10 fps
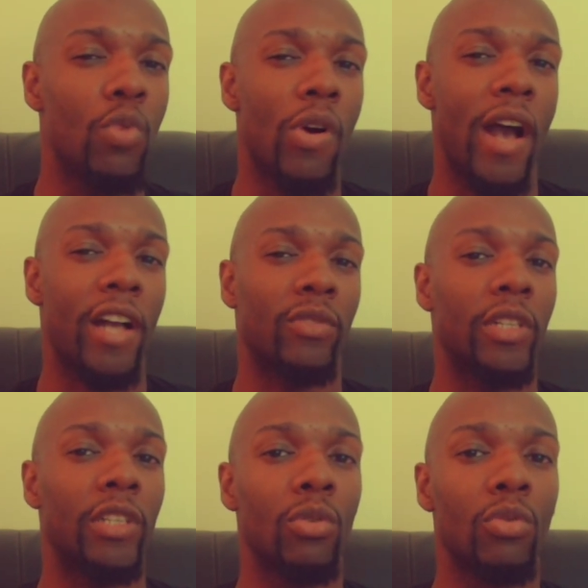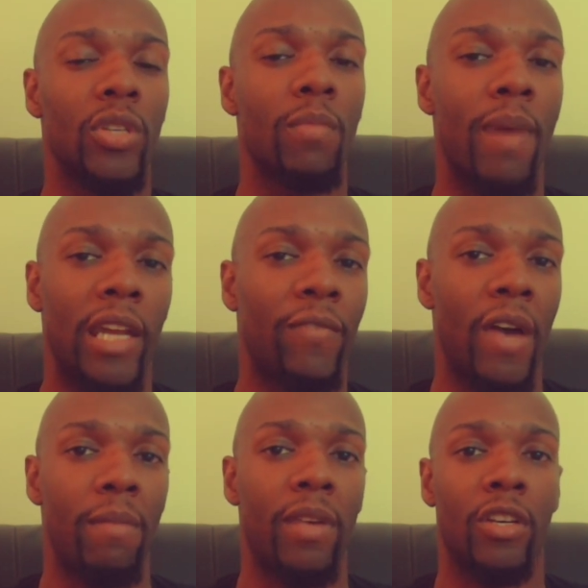you will actually lose some body
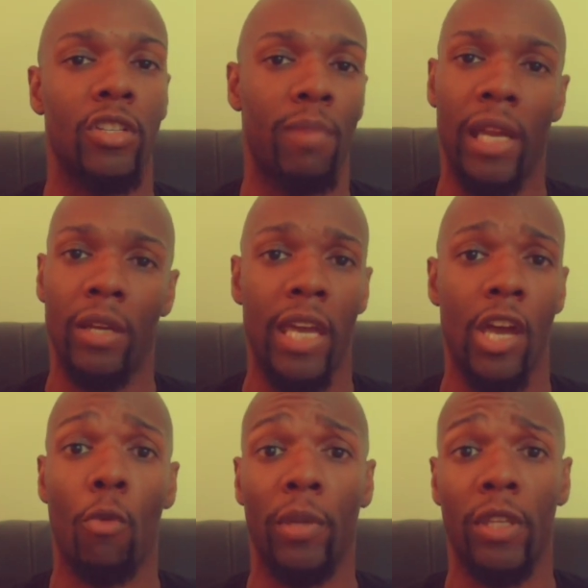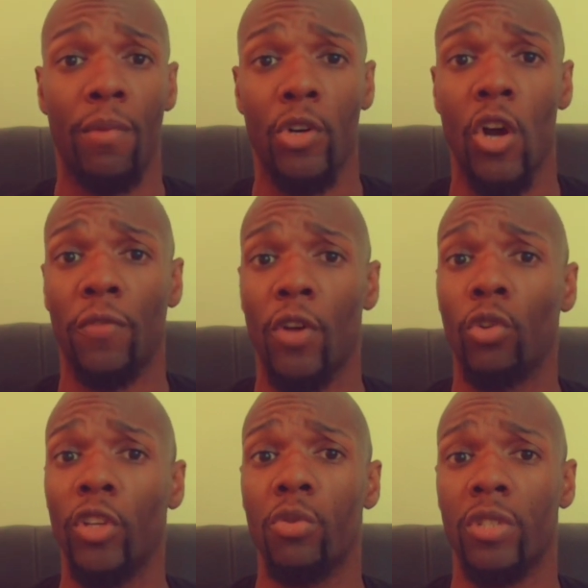fat because your body can't help but to burn off the
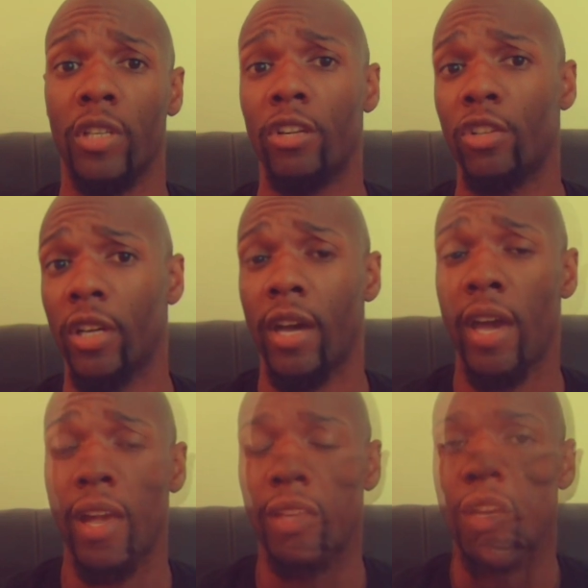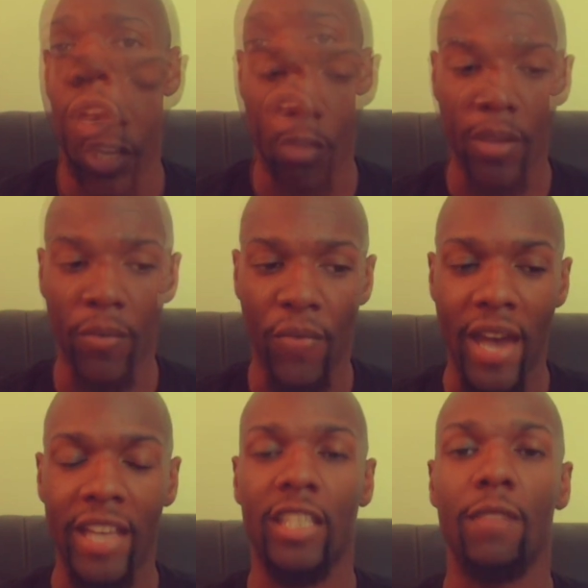only source of energy it has. Intermittent
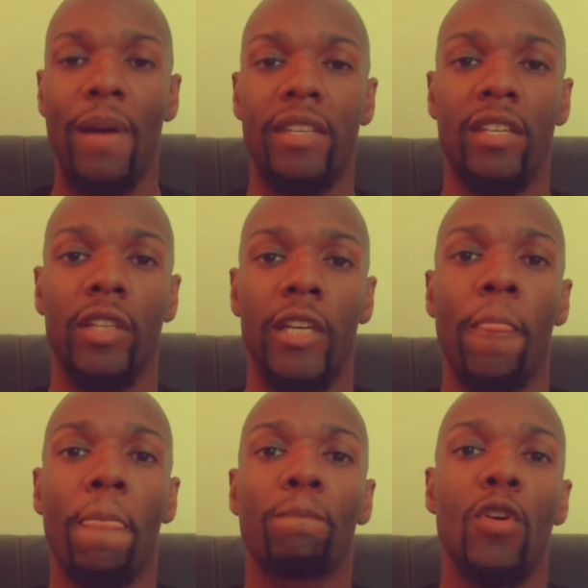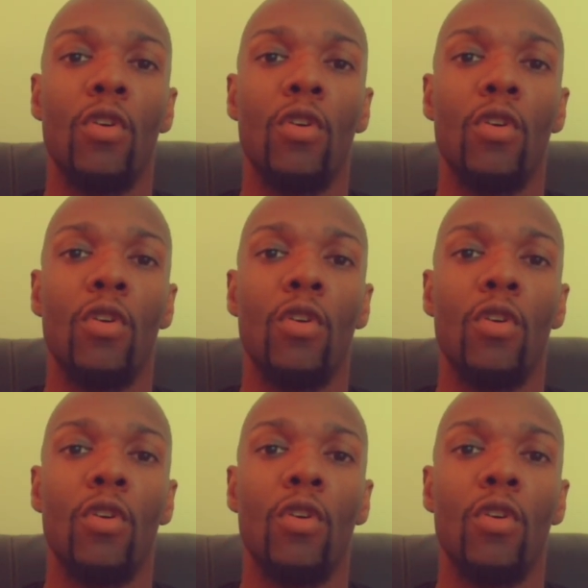fasting basically